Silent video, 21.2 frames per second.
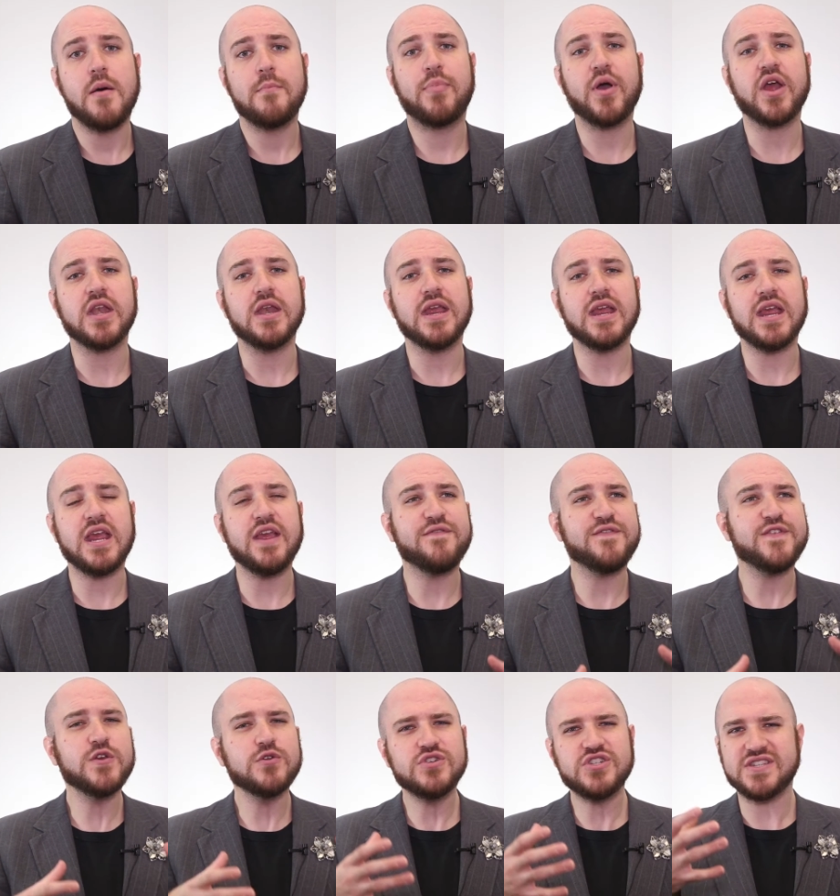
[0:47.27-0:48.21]
But
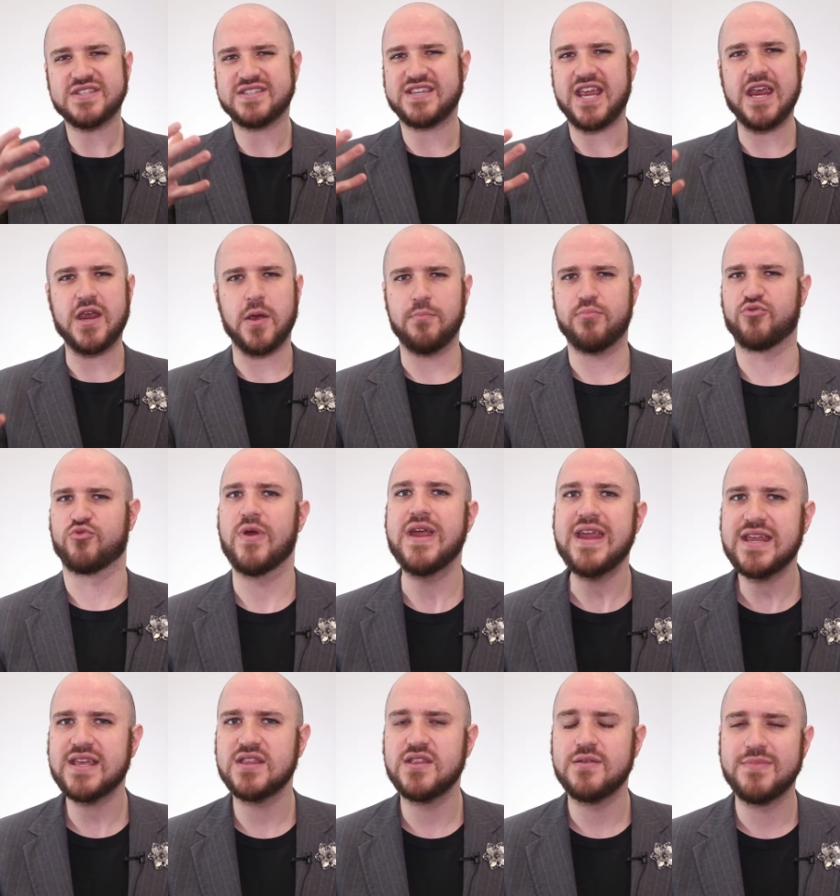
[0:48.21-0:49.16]
if you just take a
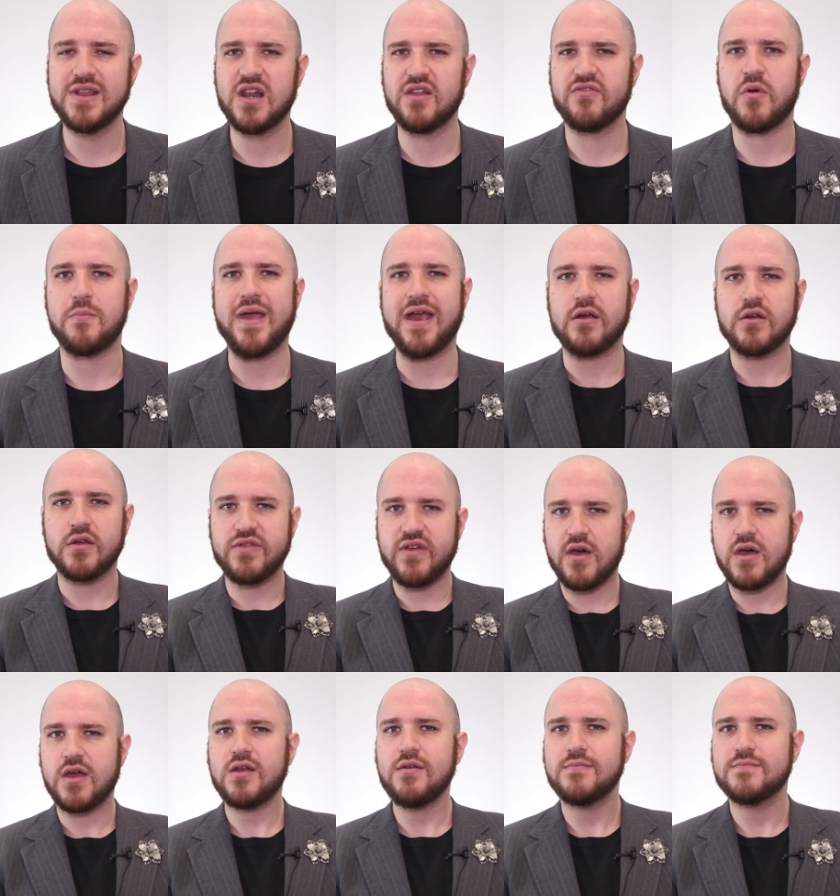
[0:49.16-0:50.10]
break in the middle of a
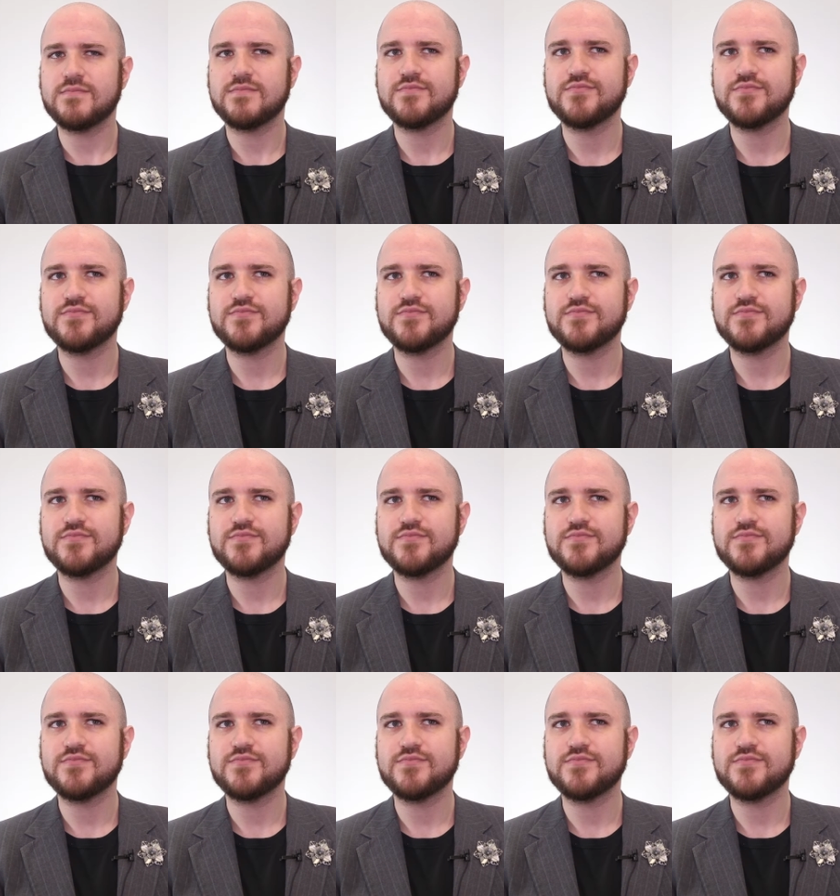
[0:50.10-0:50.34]
marathon,